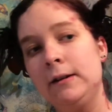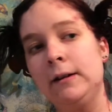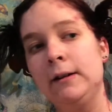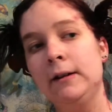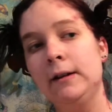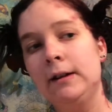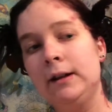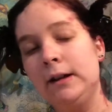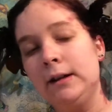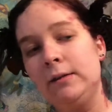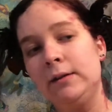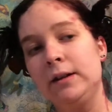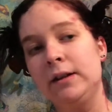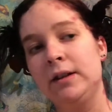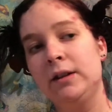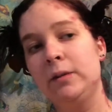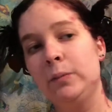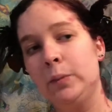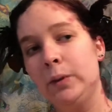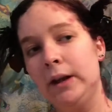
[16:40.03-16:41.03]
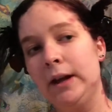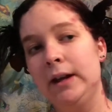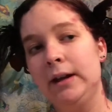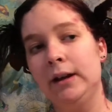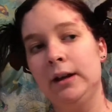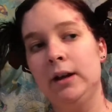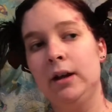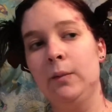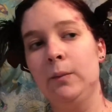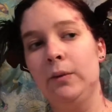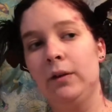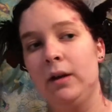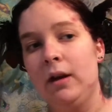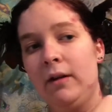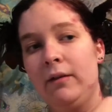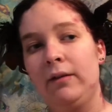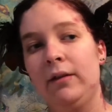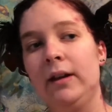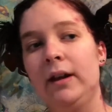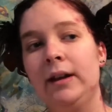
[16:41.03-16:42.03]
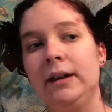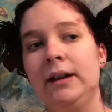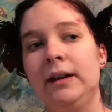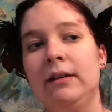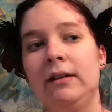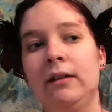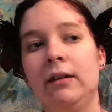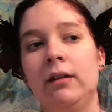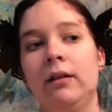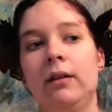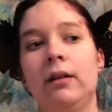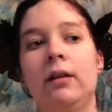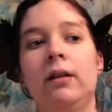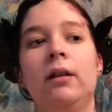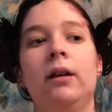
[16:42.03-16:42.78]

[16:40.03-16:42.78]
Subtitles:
luckily with Splat it comes off a lot easier than